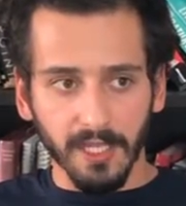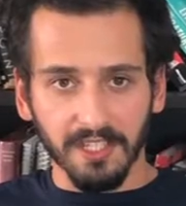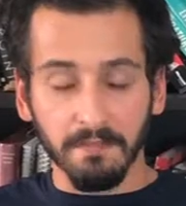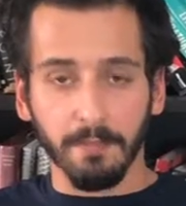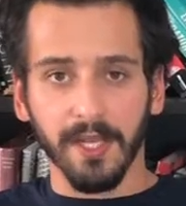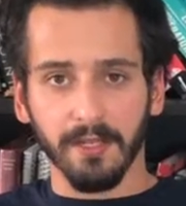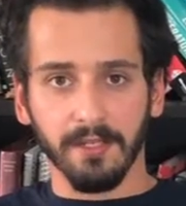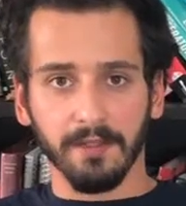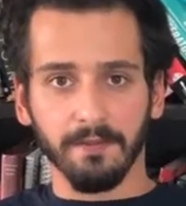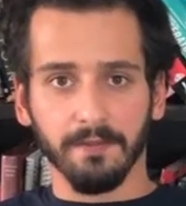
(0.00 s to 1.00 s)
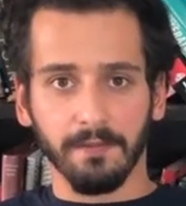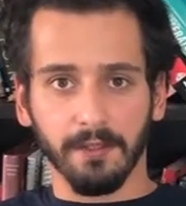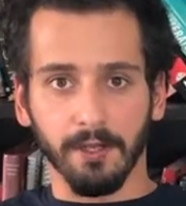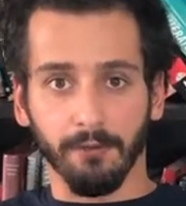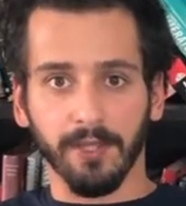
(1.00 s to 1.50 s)
competitive
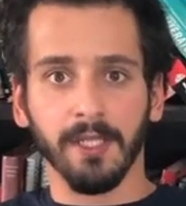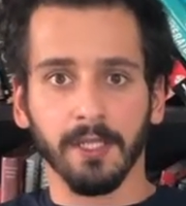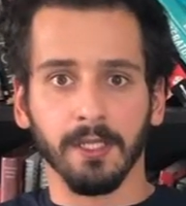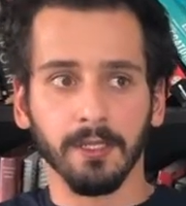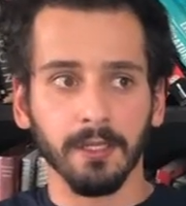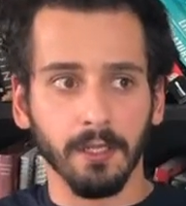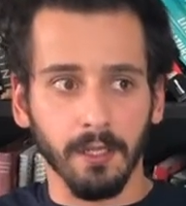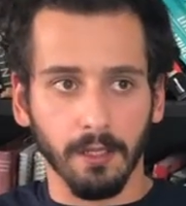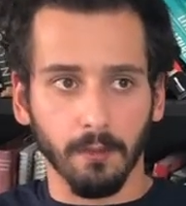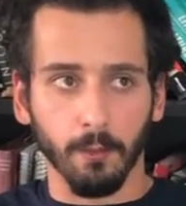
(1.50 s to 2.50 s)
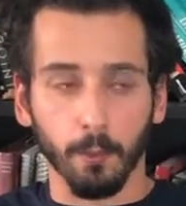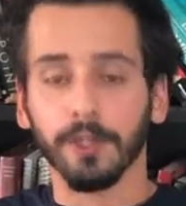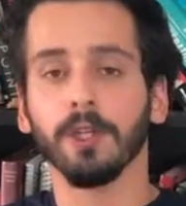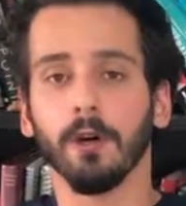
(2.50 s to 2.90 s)
arena with the